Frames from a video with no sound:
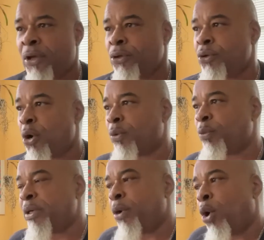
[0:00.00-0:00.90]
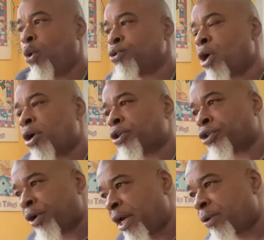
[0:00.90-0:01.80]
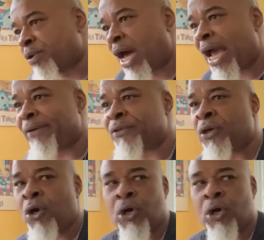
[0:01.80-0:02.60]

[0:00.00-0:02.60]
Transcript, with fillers: you know, one of them Ozark Trail knives,